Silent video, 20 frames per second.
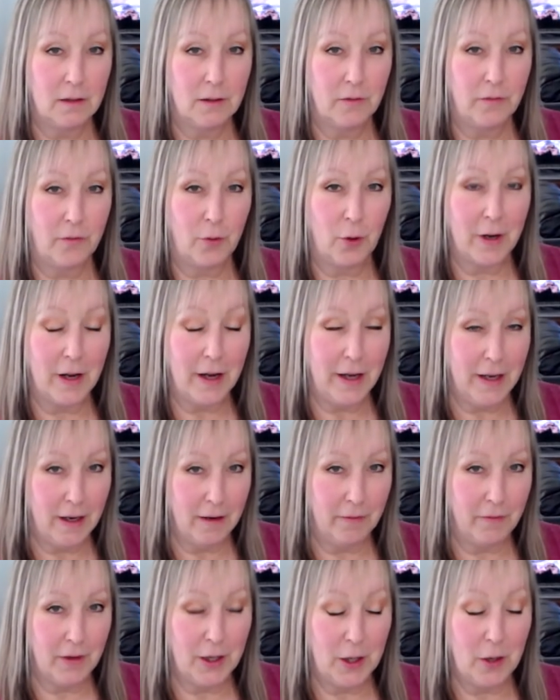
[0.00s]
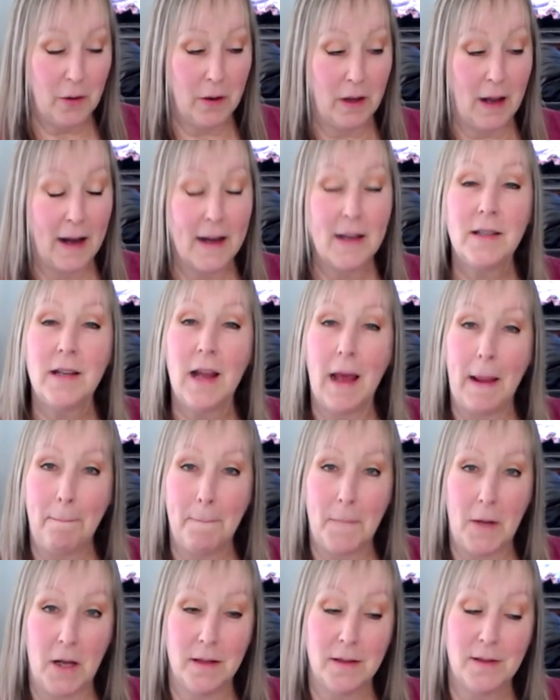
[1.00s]
for eating video in like 10
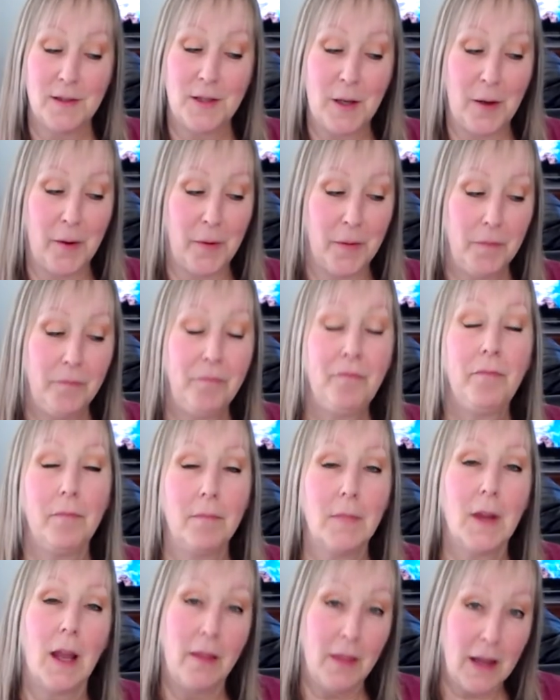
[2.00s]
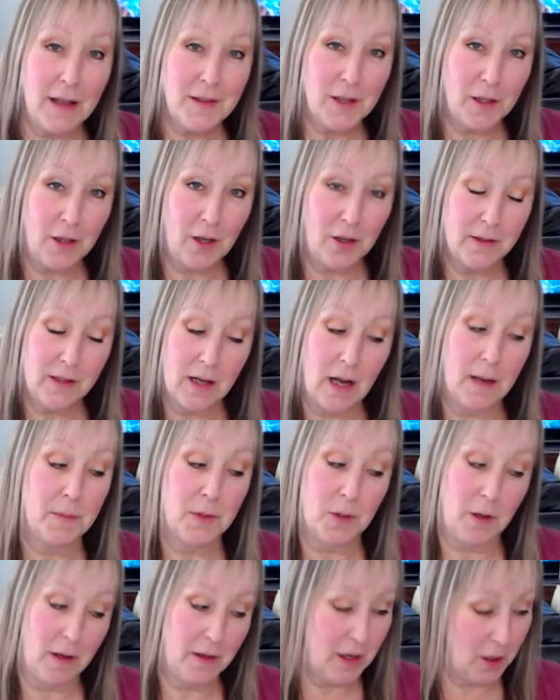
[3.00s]
months. So that's a long time. So
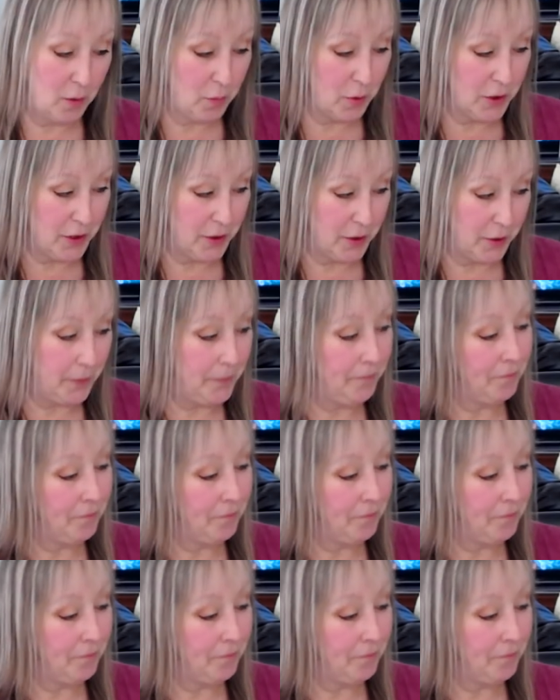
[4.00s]
I think we're due.